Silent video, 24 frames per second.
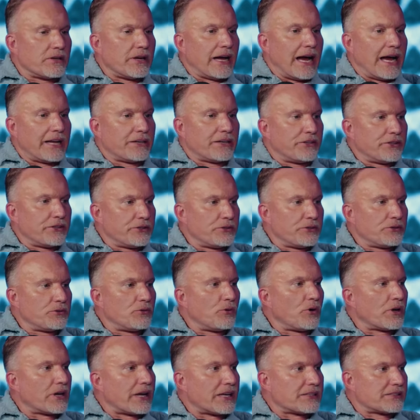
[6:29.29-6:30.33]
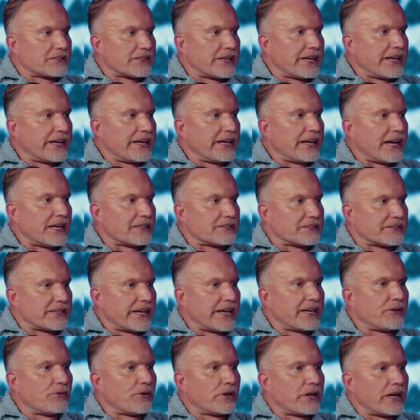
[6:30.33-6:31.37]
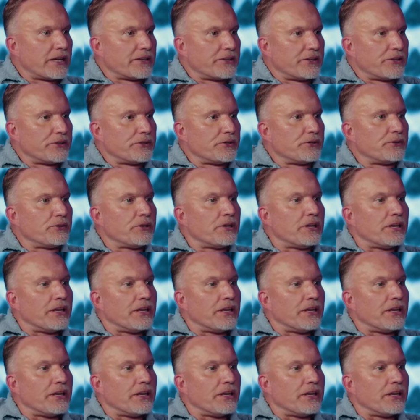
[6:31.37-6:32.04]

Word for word: I do what I say, I say what I do,